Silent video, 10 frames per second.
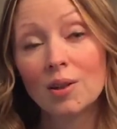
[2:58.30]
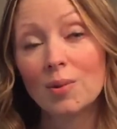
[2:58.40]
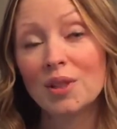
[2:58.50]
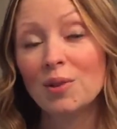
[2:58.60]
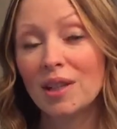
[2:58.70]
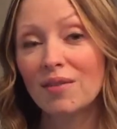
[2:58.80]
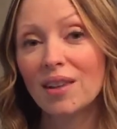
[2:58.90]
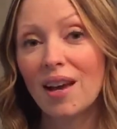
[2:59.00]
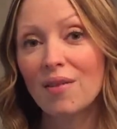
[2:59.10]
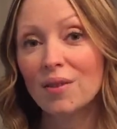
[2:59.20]
When you give
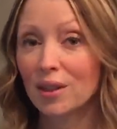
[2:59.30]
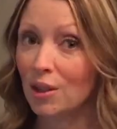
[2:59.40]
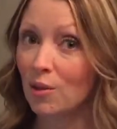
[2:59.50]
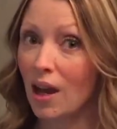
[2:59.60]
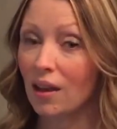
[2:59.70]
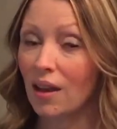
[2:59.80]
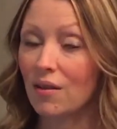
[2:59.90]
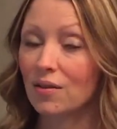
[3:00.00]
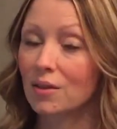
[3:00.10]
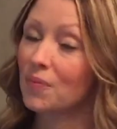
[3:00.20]
love, you get love.
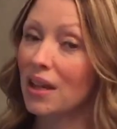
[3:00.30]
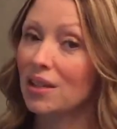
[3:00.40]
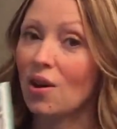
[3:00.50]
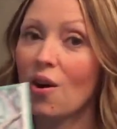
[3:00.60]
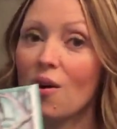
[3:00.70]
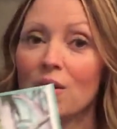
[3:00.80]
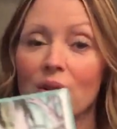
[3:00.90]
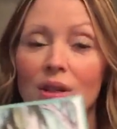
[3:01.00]
That's all there